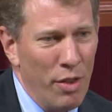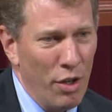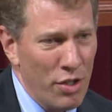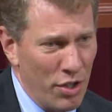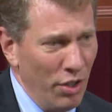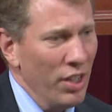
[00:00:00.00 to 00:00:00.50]
there
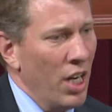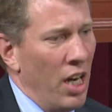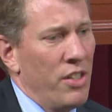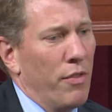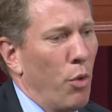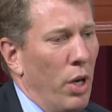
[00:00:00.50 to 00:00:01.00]
are certain
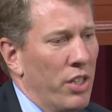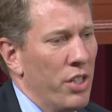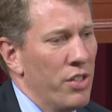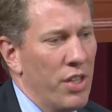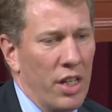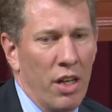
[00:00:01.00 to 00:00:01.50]
kinds of
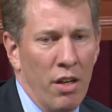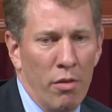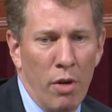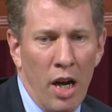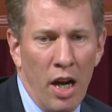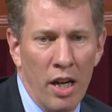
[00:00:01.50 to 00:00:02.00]
questions that can
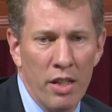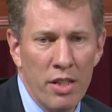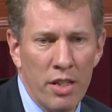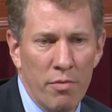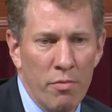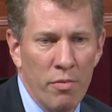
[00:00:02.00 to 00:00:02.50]

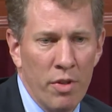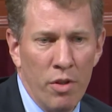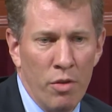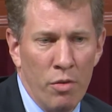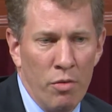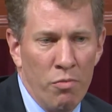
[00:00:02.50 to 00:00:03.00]
arise
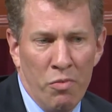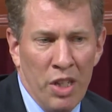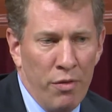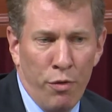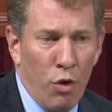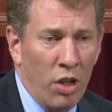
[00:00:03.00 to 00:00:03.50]

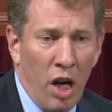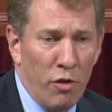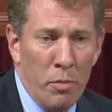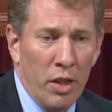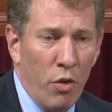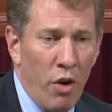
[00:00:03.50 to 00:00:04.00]
for a
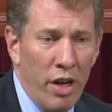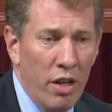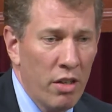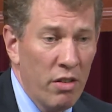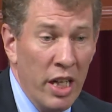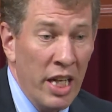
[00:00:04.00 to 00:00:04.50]
government
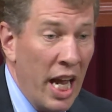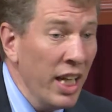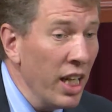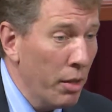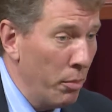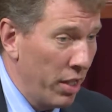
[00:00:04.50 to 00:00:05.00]
lawyer in
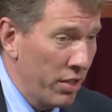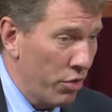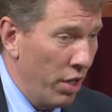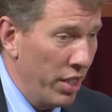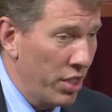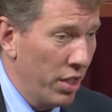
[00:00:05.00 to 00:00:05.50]
any
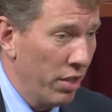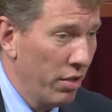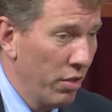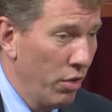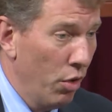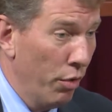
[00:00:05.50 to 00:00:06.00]
administration,
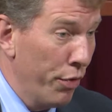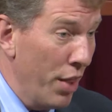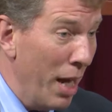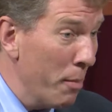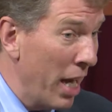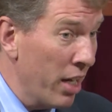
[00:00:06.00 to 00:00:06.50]
or for
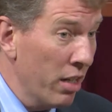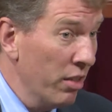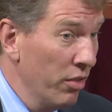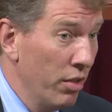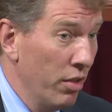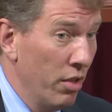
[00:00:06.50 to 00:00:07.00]
that matter,
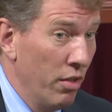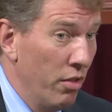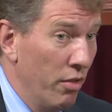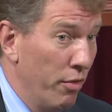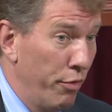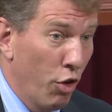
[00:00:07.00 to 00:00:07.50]

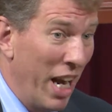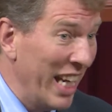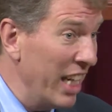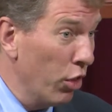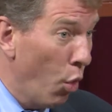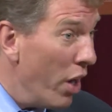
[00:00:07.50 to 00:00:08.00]
for
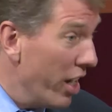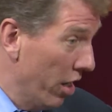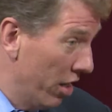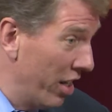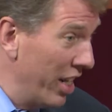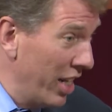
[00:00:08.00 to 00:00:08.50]
any
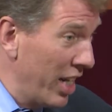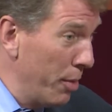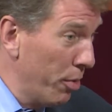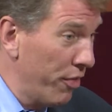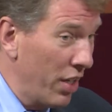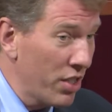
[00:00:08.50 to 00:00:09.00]
lawyer in any
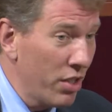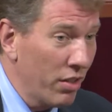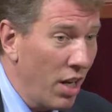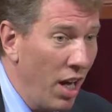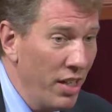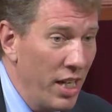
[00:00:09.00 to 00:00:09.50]
professional
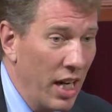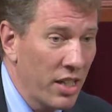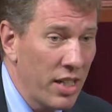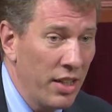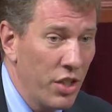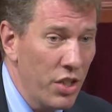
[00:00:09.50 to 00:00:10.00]

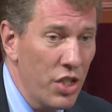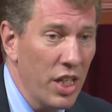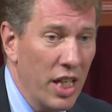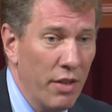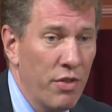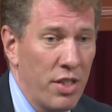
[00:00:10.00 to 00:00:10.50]
context. And just to
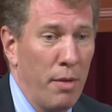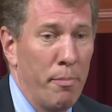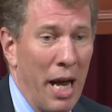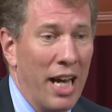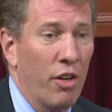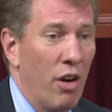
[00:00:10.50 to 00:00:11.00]
give some
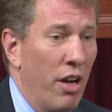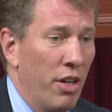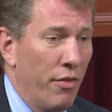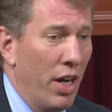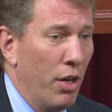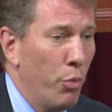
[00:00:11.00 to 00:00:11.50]
background
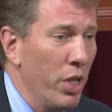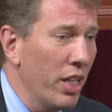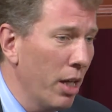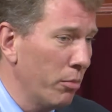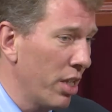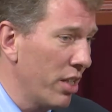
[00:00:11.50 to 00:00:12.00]
of how we
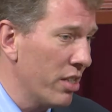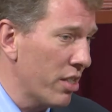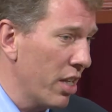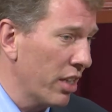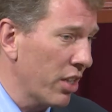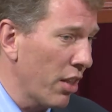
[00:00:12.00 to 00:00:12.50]
come to these
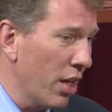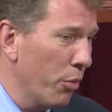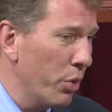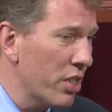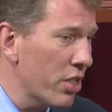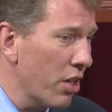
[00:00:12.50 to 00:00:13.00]
things, I thought
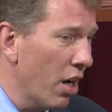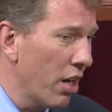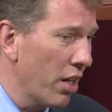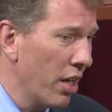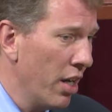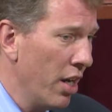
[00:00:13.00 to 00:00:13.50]
we'd start